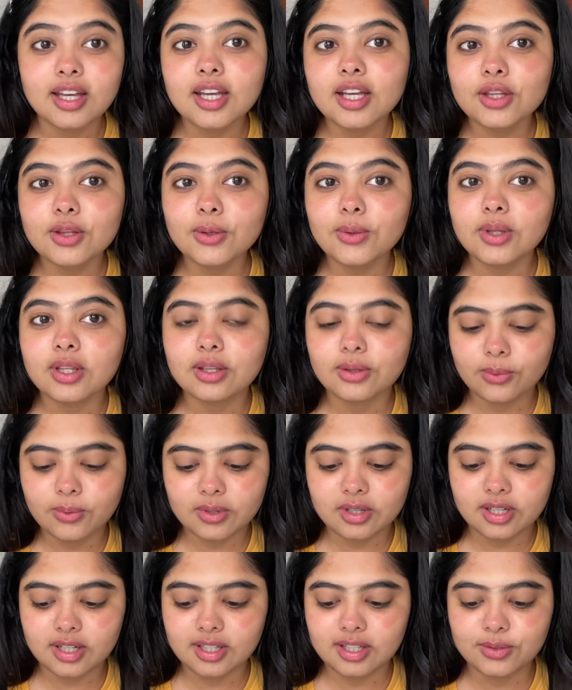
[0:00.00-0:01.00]
you know you
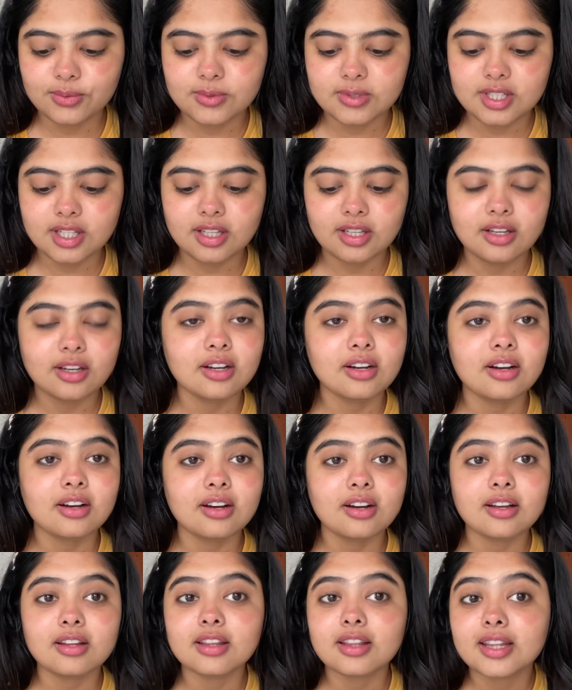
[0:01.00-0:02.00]
were using
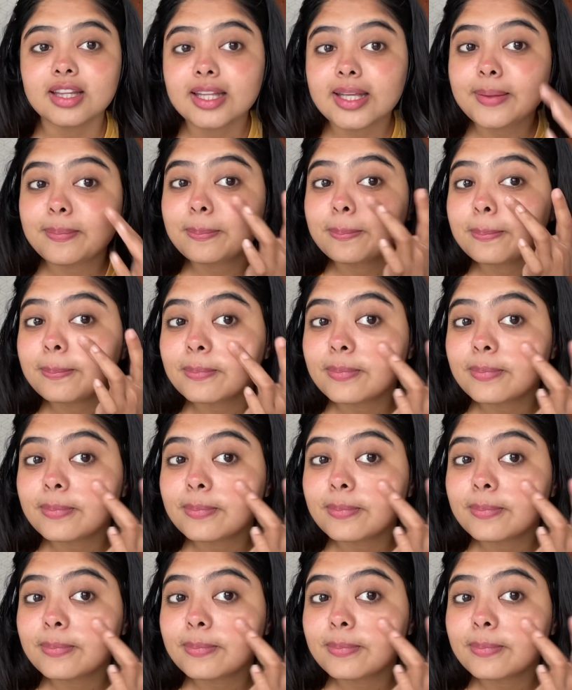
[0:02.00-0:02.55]
a lip